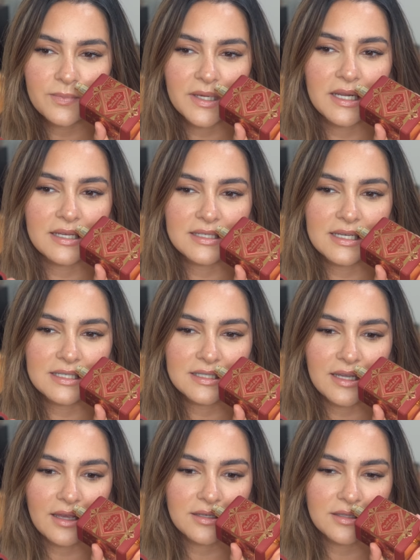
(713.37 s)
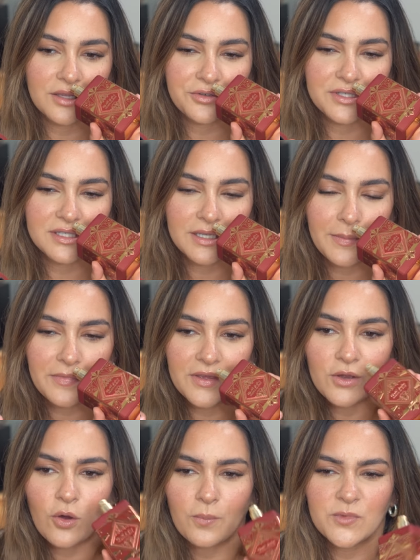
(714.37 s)
but as I said, there is
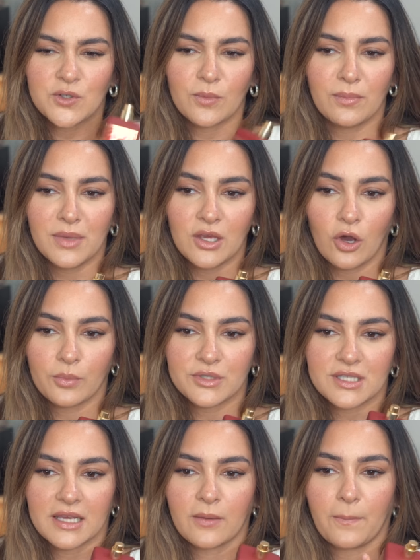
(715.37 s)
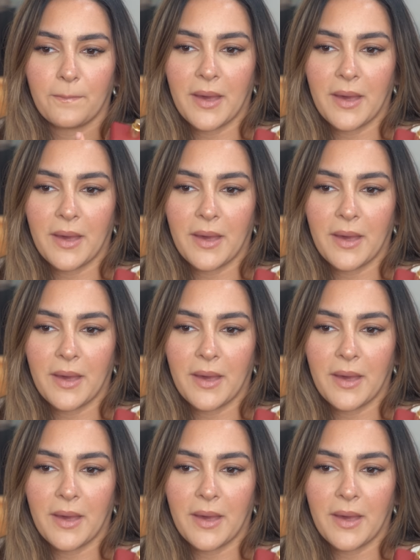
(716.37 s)
something to me almost like